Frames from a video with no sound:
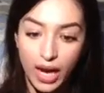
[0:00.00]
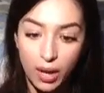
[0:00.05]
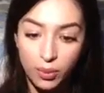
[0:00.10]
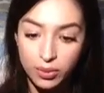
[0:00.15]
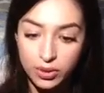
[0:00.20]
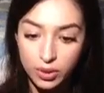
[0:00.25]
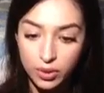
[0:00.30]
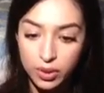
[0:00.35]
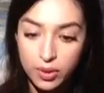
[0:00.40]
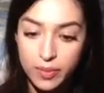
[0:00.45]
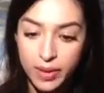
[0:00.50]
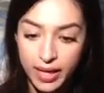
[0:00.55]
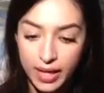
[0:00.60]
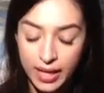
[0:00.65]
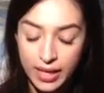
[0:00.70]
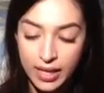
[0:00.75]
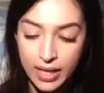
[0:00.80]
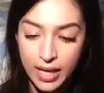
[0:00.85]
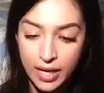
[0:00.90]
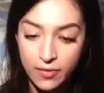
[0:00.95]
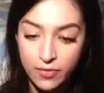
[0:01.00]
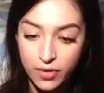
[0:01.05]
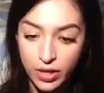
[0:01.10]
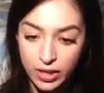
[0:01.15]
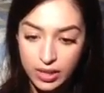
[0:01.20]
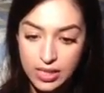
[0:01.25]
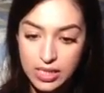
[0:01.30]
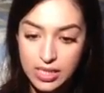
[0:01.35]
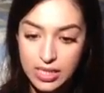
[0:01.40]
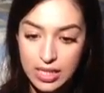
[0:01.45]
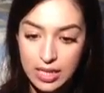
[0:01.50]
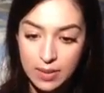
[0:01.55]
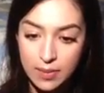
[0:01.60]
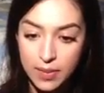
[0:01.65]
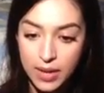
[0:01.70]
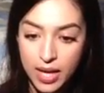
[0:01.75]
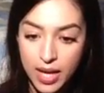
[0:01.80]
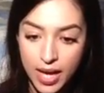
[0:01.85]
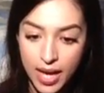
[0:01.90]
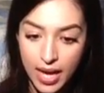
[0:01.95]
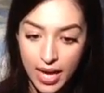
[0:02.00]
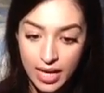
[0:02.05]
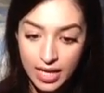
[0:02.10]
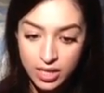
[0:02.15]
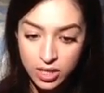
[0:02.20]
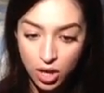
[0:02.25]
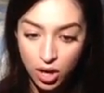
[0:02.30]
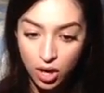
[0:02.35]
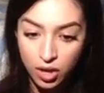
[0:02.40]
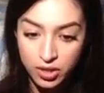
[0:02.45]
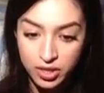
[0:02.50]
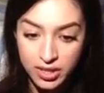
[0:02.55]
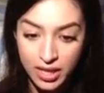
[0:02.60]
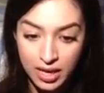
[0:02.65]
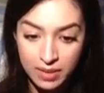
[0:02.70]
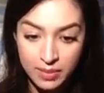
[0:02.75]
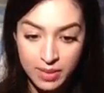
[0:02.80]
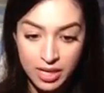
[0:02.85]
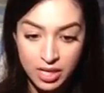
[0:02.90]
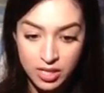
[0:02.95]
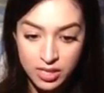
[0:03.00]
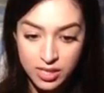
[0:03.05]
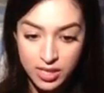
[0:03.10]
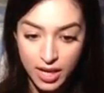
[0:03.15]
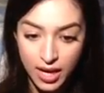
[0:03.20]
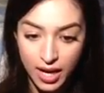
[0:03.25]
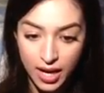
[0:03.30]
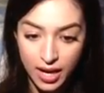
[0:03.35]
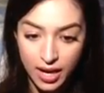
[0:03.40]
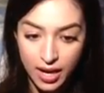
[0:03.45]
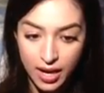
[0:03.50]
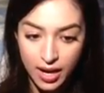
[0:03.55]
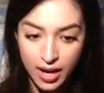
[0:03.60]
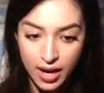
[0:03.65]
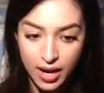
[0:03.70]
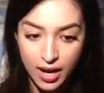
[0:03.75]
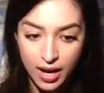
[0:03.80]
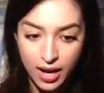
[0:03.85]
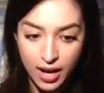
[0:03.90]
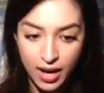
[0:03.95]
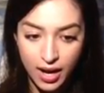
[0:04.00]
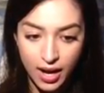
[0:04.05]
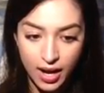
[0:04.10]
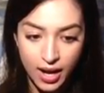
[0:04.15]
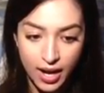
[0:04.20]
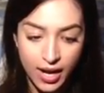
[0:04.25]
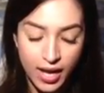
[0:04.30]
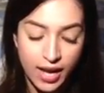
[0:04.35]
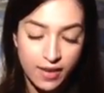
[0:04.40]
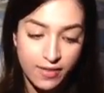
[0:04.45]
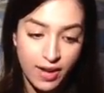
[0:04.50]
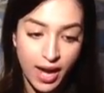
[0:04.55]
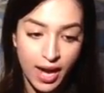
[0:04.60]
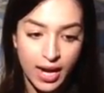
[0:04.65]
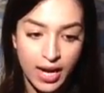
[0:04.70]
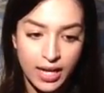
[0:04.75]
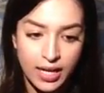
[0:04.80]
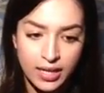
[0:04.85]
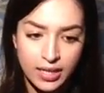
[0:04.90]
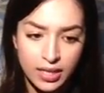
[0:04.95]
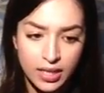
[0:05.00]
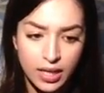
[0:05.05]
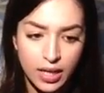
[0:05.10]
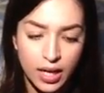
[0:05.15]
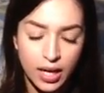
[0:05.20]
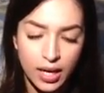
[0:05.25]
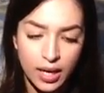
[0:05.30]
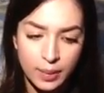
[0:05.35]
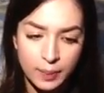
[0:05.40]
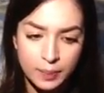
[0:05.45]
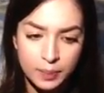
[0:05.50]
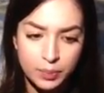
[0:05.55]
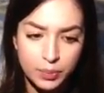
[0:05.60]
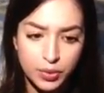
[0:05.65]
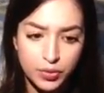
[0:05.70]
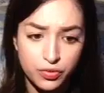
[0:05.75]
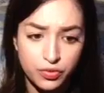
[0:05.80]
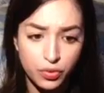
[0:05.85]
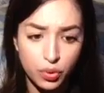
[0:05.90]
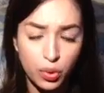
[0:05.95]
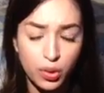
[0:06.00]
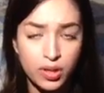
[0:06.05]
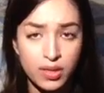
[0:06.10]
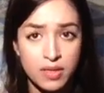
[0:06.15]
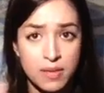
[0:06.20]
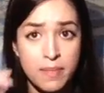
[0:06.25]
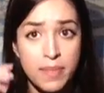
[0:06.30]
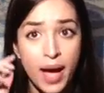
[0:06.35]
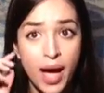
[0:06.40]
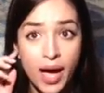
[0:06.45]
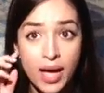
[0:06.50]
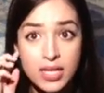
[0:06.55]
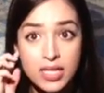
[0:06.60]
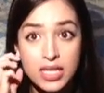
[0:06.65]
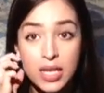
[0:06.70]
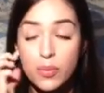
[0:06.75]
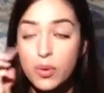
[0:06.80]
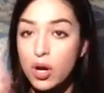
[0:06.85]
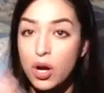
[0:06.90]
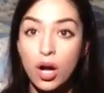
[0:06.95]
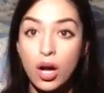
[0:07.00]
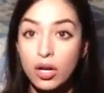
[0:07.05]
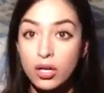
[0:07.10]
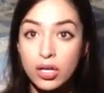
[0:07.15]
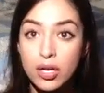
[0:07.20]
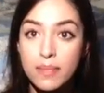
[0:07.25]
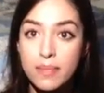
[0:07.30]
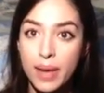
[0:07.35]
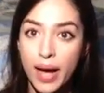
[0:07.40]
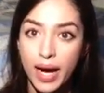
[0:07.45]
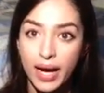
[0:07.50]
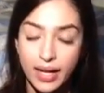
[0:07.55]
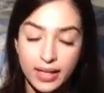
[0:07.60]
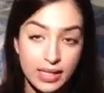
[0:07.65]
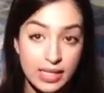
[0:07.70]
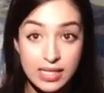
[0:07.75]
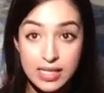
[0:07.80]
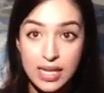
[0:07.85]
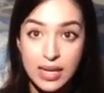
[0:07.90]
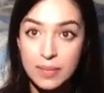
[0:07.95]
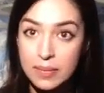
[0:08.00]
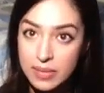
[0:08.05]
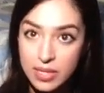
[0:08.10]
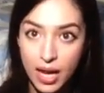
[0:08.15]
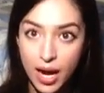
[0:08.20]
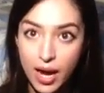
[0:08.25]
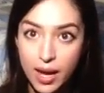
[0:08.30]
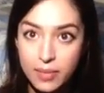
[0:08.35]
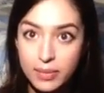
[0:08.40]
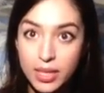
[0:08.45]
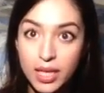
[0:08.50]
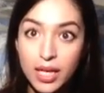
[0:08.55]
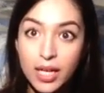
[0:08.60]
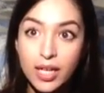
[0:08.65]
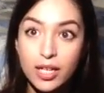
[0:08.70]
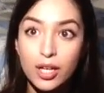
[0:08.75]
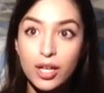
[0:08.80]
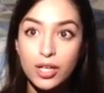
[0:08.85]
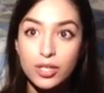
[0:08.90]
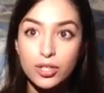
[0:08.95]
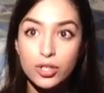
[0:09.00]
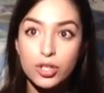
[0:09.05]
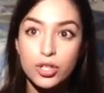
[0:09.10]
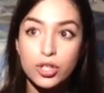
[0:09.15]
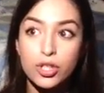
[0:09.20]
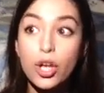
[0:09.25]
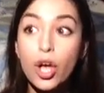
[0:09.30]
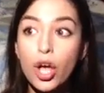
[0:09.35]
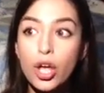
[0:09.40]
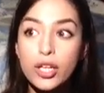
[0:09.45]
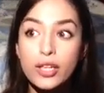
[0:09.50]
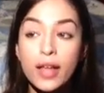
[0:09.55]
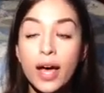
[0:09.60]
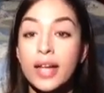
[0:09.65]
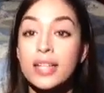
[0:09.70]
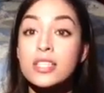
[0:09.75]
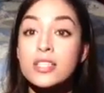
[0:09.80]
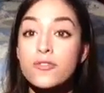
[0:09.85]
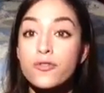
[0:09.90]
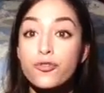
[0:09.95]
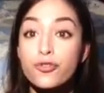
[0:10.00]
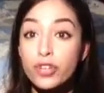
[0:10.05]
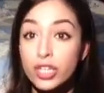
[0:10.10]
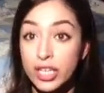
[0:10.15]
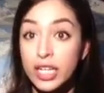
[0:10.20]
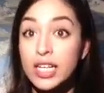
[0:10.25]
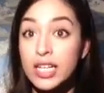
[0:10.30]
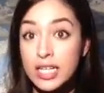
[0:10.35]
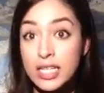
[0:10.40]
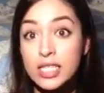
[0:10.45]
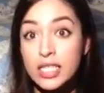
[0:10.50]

I would go to bed and fall asleep, and all the nightmares I have had before in the past, they would all come back at the same time. That's freaking